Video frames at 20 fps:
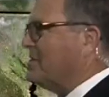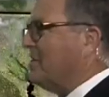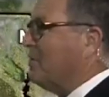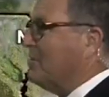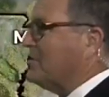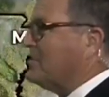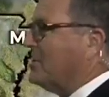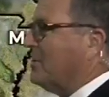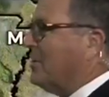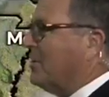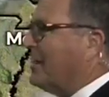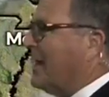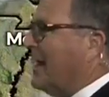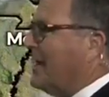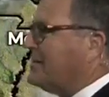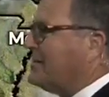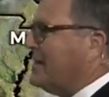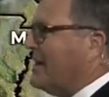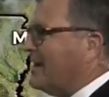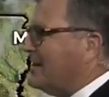Here's a look
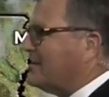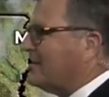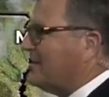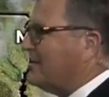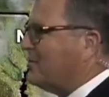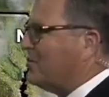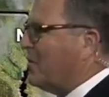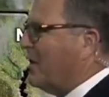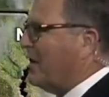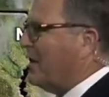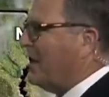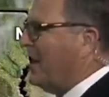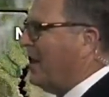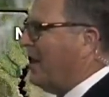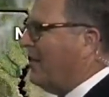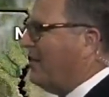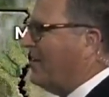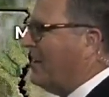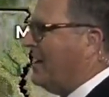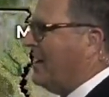at Texas right
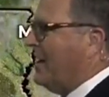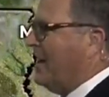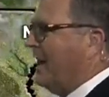now,